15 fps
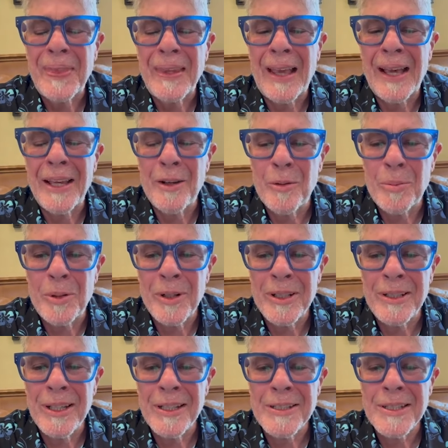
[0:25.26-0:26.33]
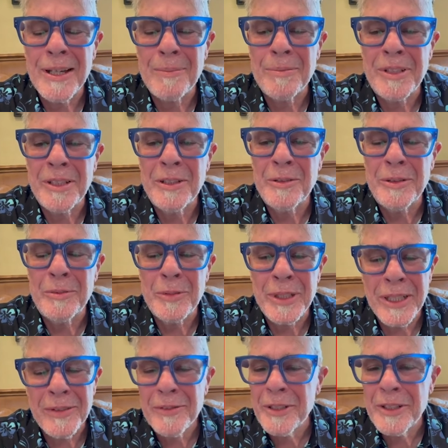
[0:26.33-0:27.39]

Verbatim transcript: I hope great things happen to you, and whatever